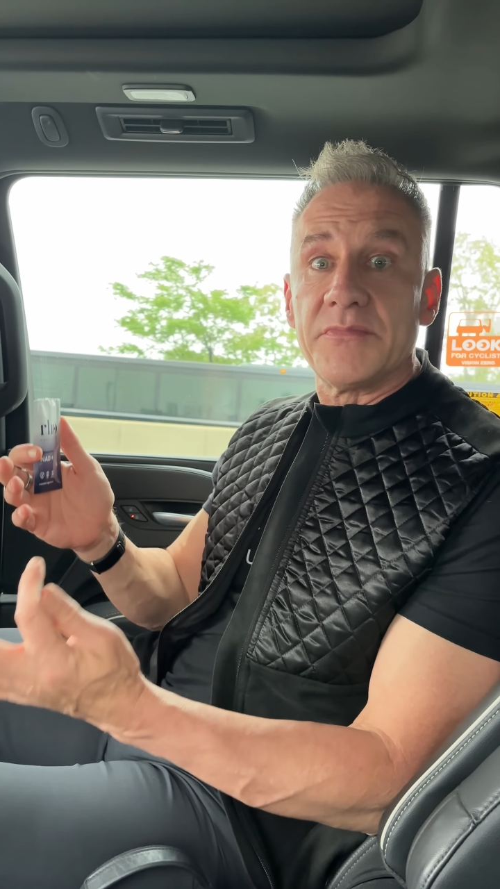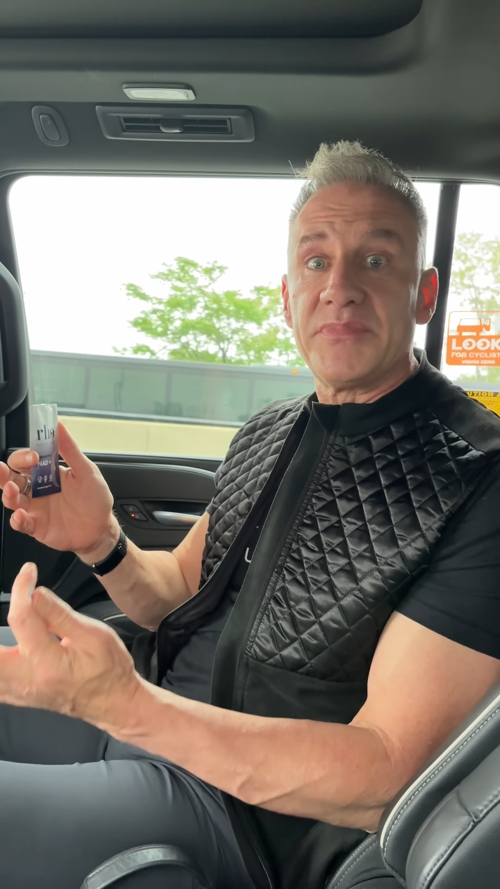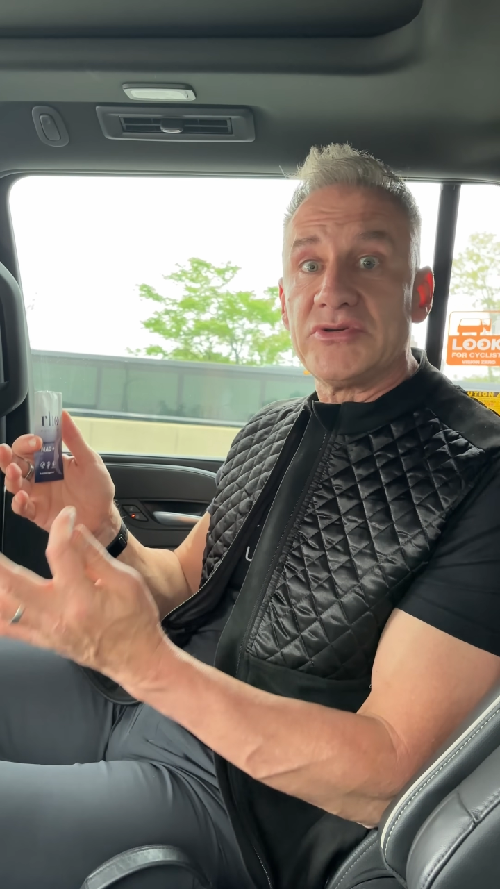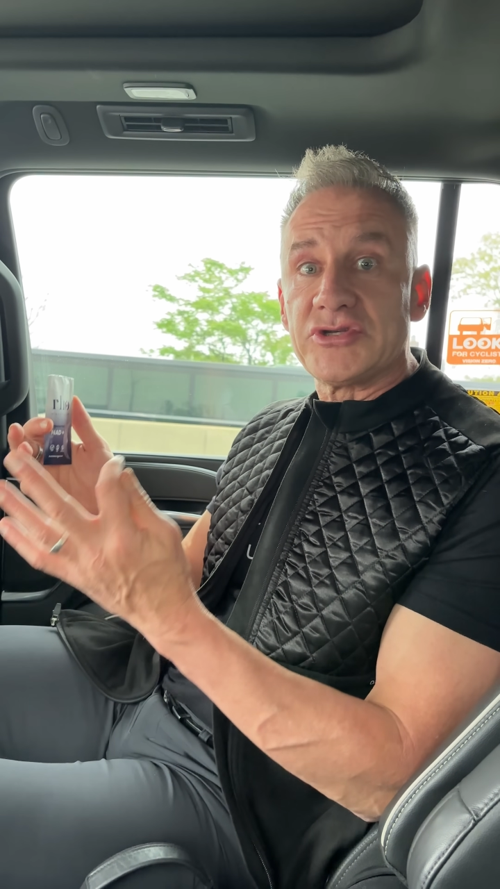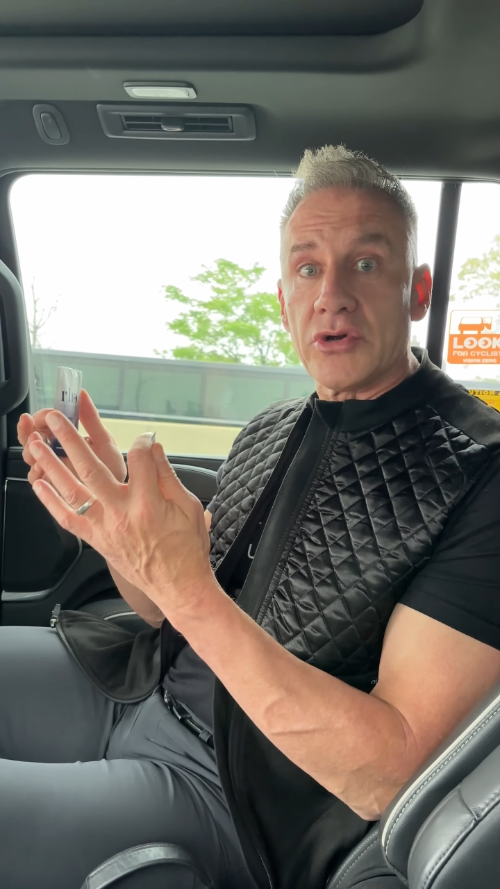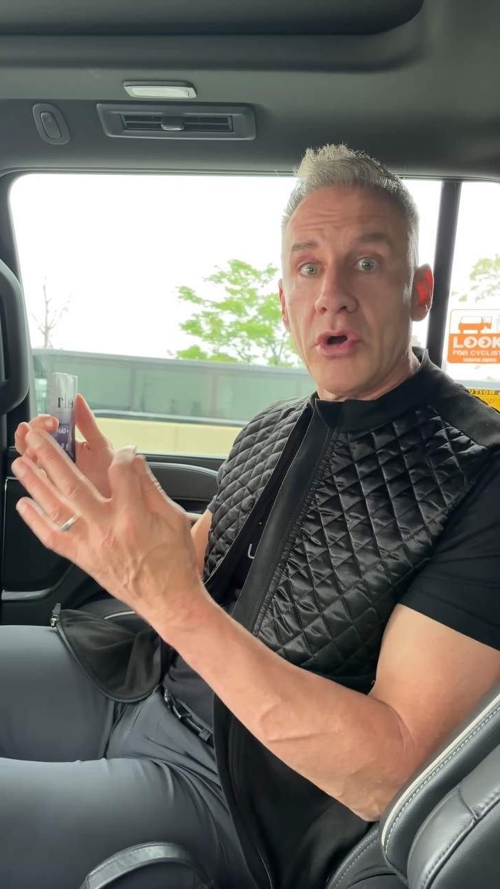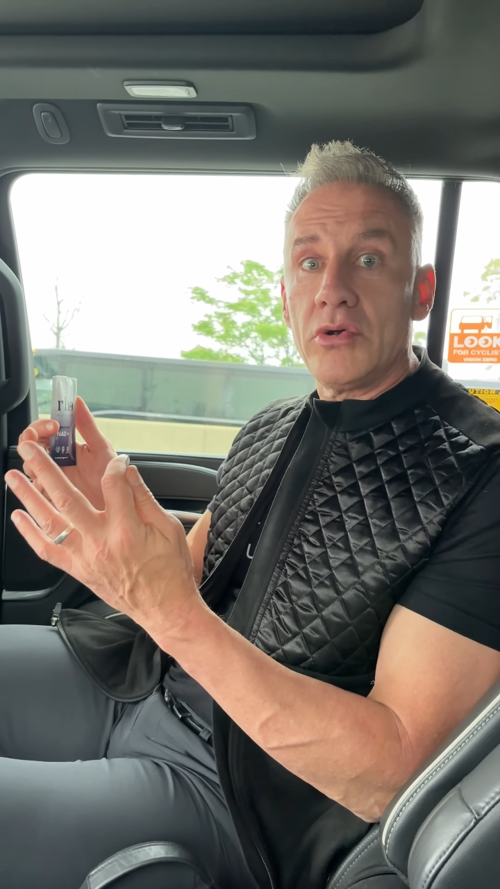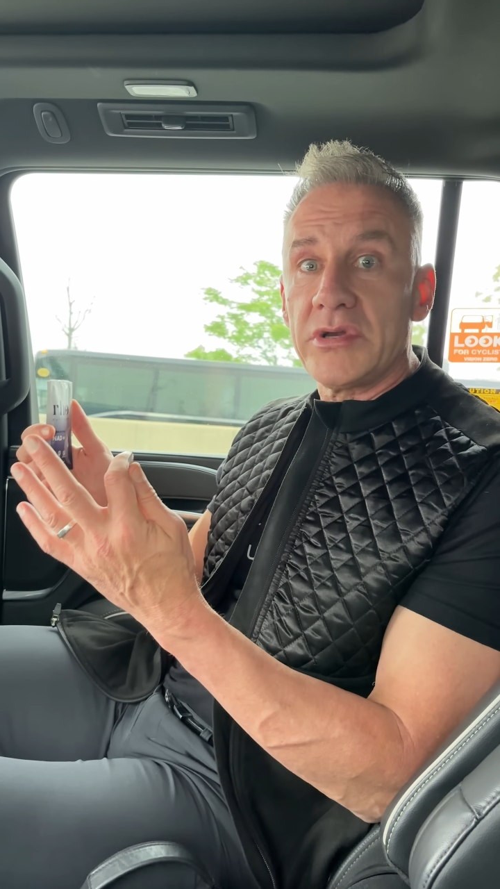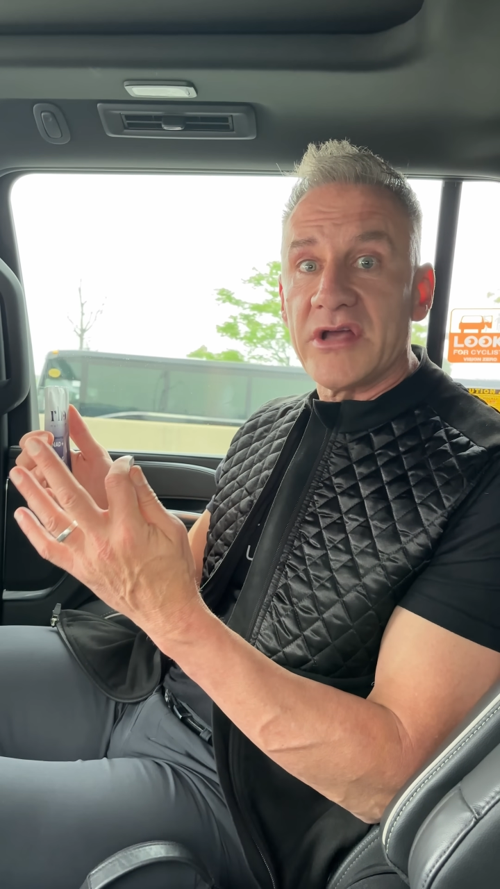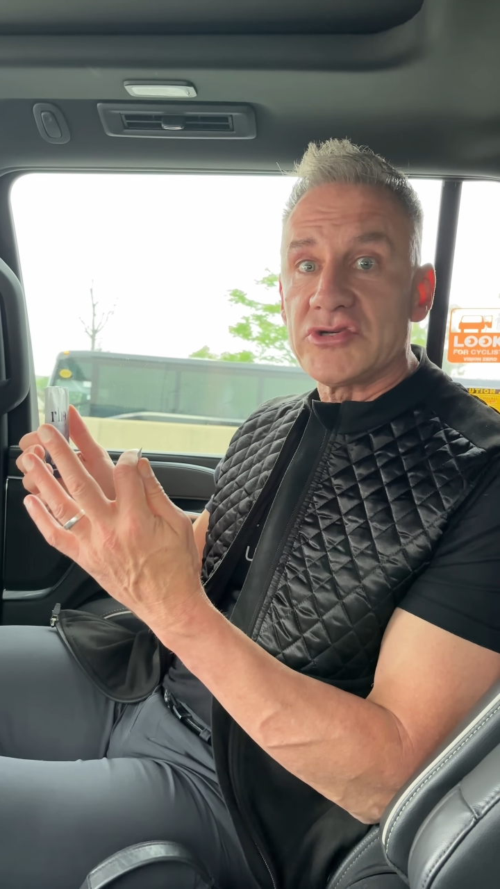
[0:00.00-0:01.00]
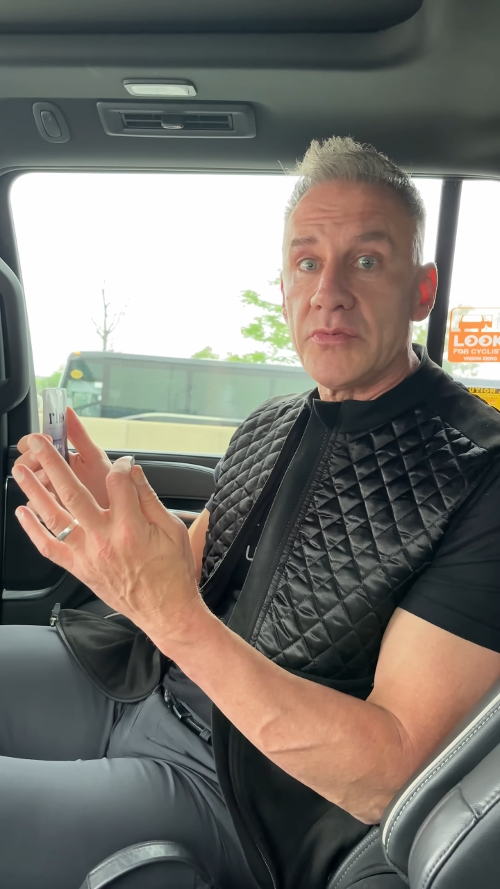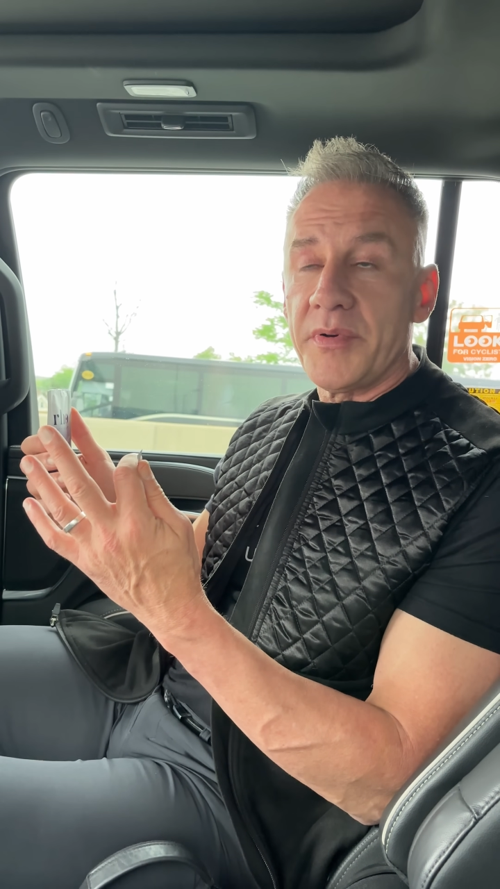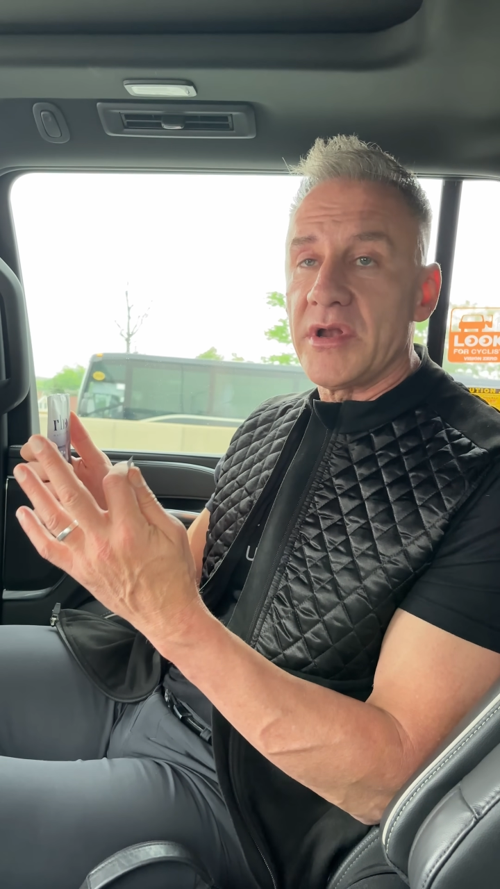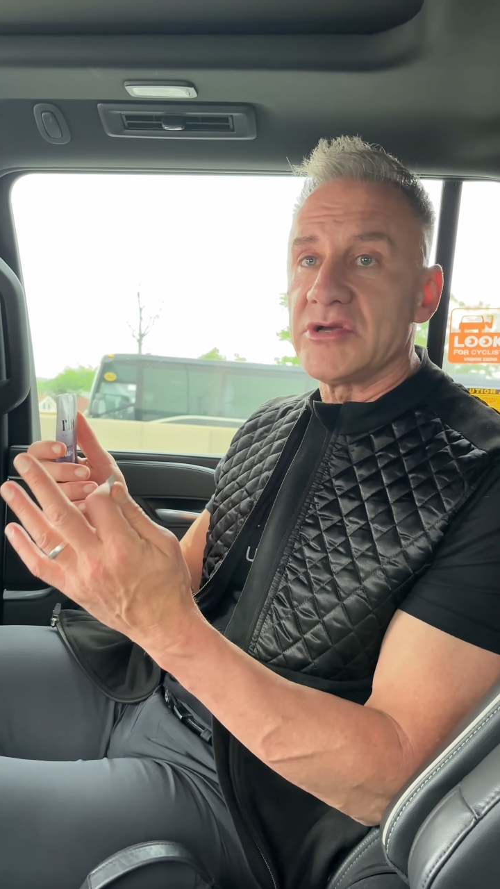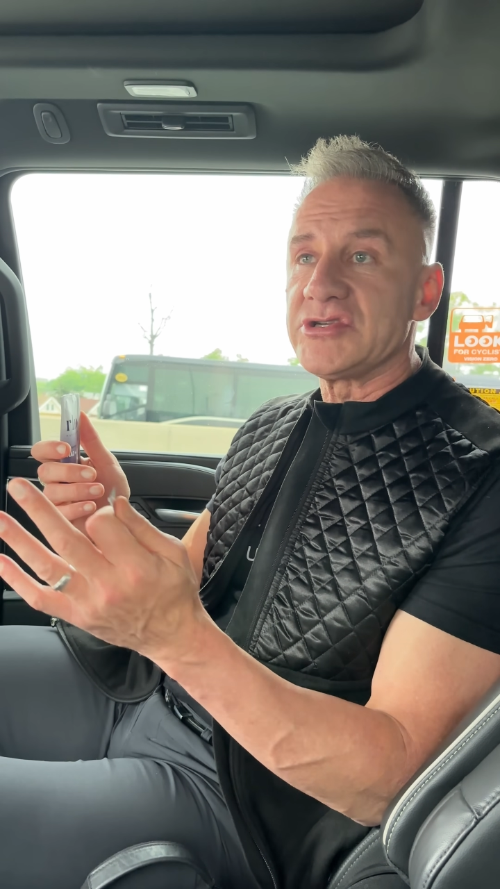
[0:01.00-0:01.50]
to boost your own natural
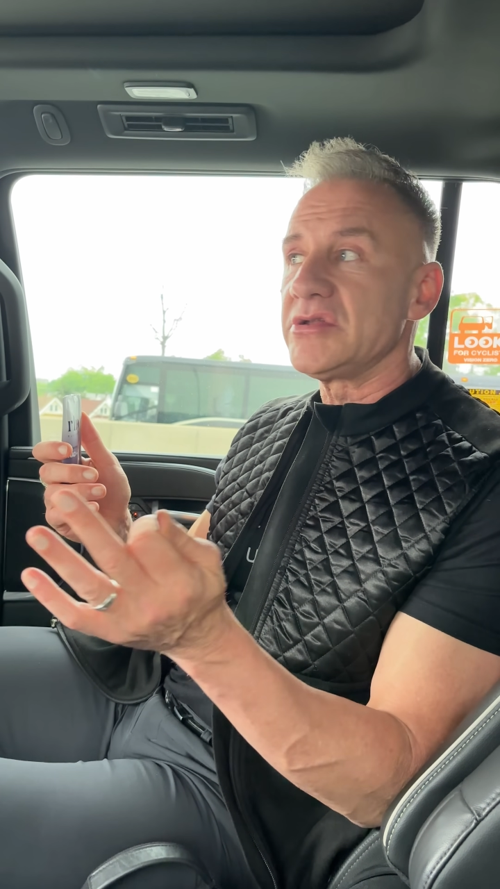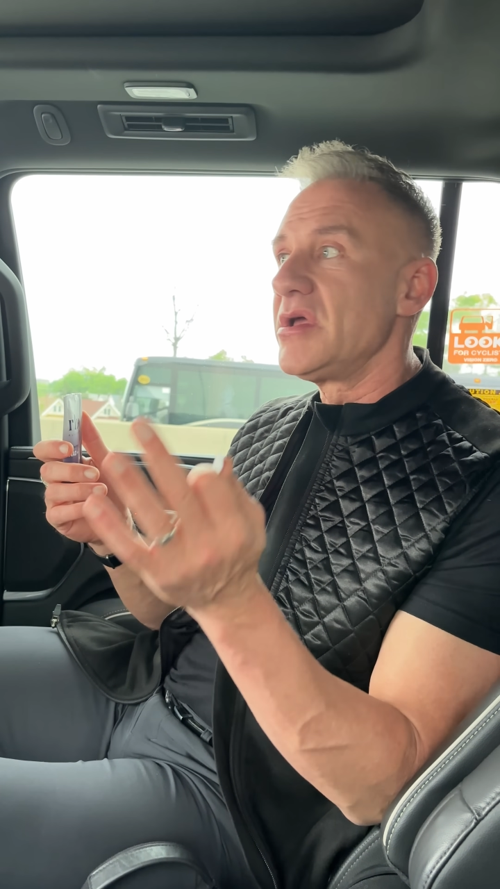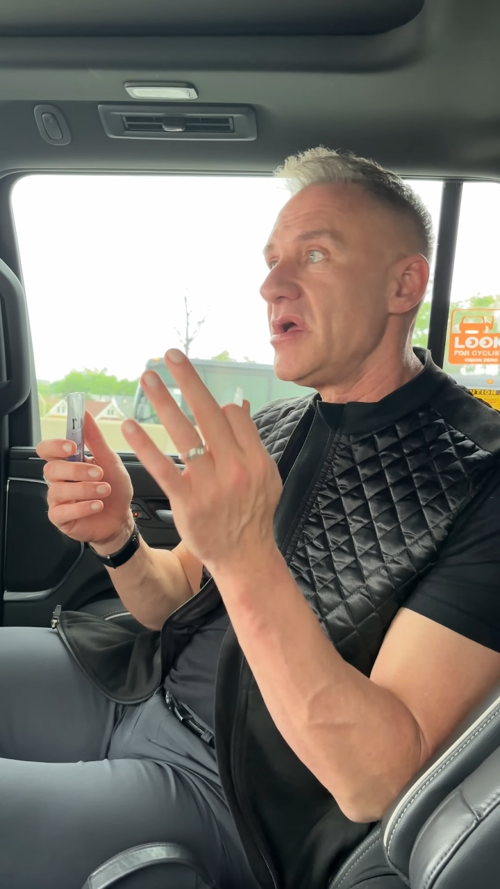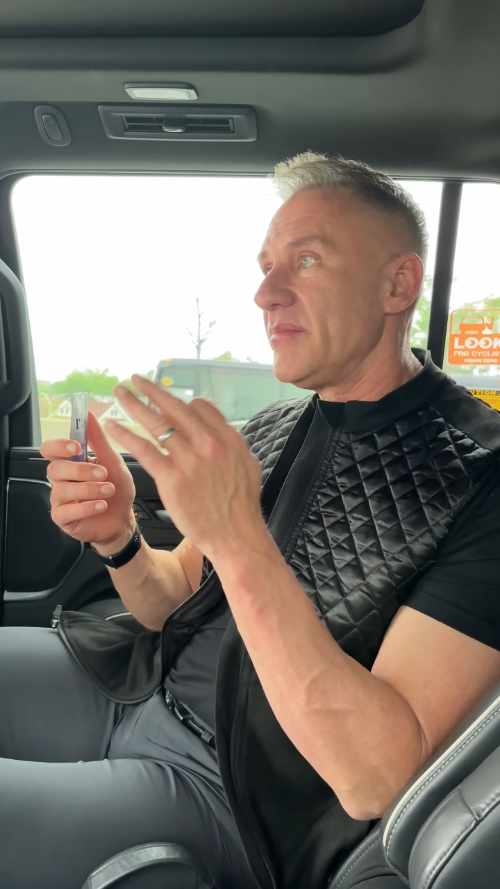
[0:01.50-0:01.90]
production.